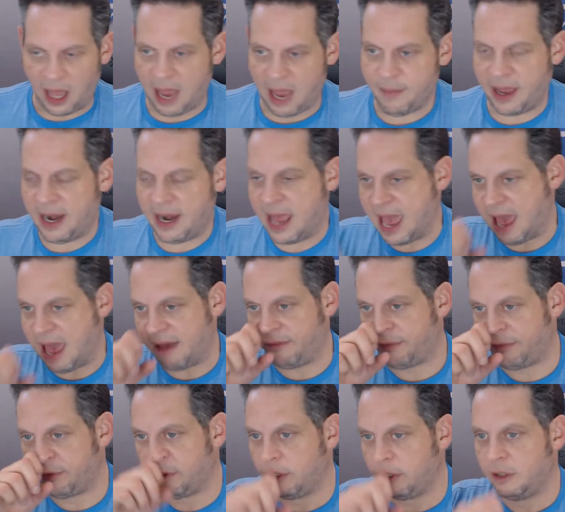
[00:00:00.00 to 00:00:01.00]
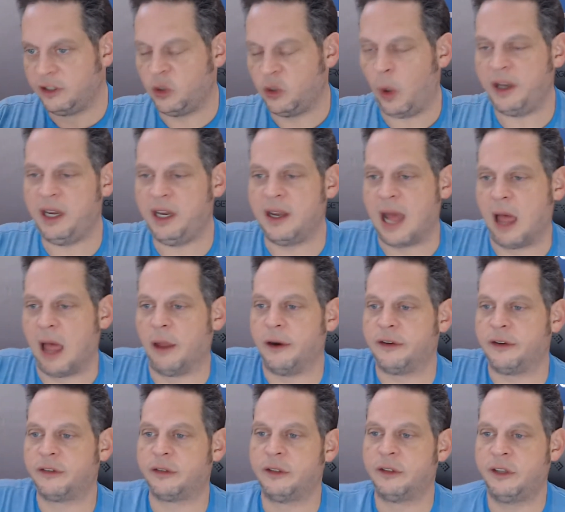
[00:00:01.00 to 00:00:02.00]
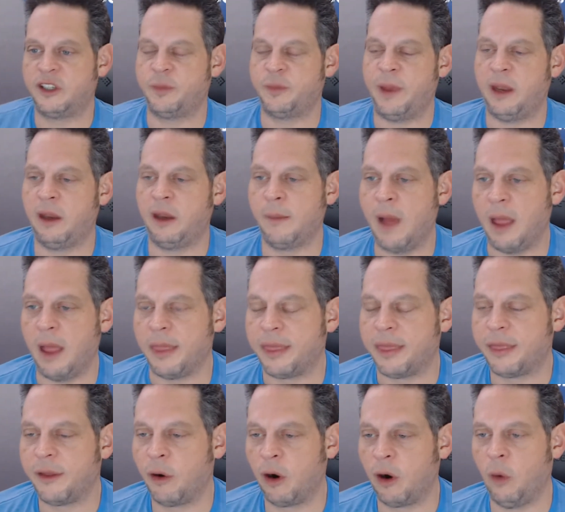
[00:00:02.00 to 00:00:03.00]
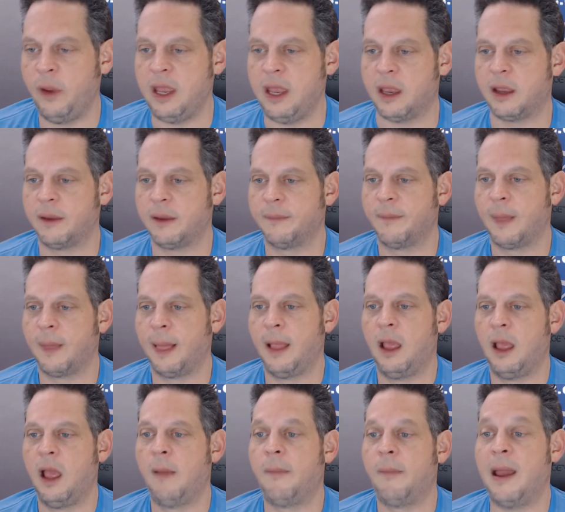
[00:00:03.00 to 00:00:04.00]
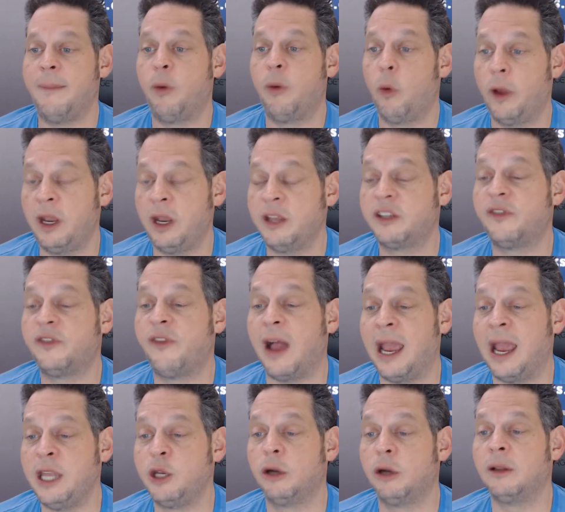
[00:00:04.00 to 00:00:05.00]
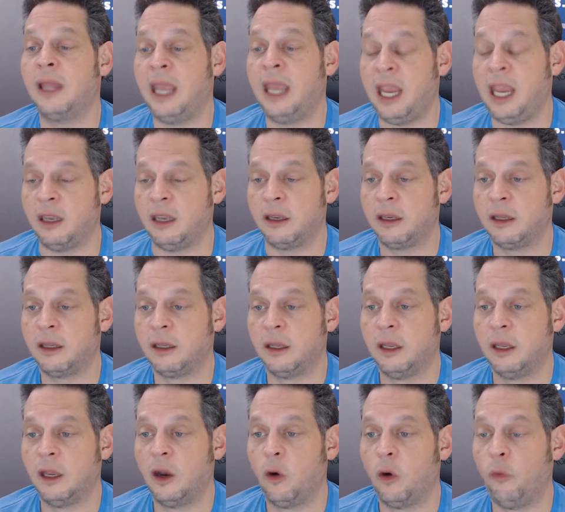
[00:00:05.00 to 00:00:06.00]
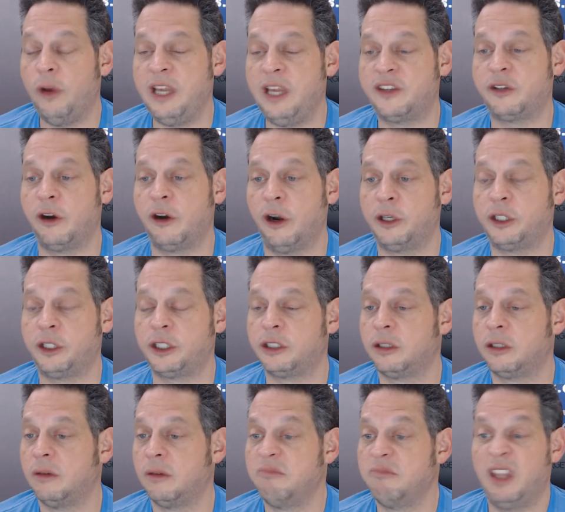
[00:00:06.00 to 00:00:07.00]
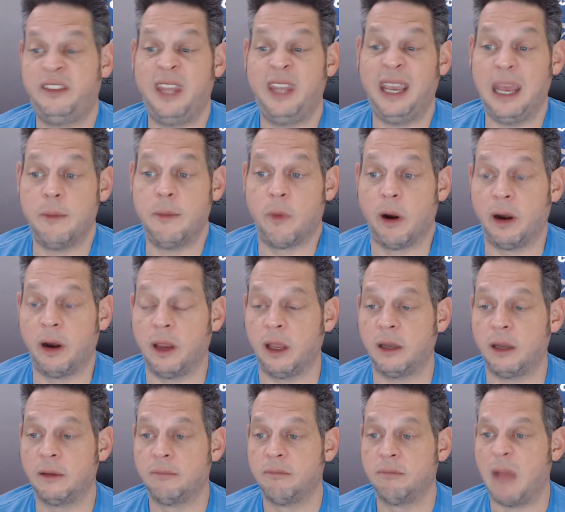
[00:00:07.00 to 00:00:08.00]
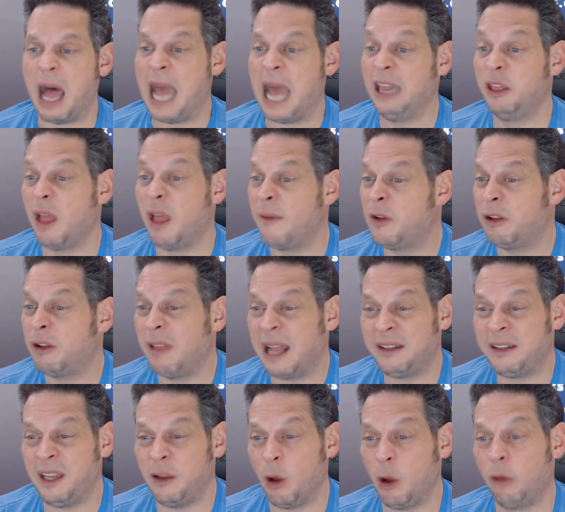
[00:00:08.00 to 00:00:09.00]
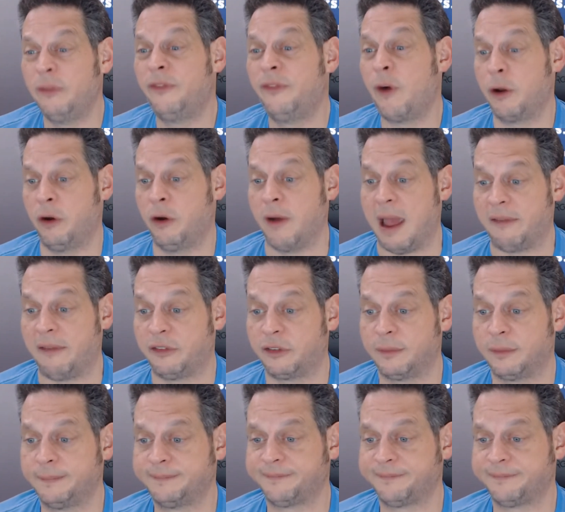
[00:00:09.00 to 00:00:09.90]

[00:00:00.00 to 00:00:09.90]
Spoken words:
I might have $20 to spend a month or a week. My point is, find your lane. Research the ticket market. I love collecting old photographs.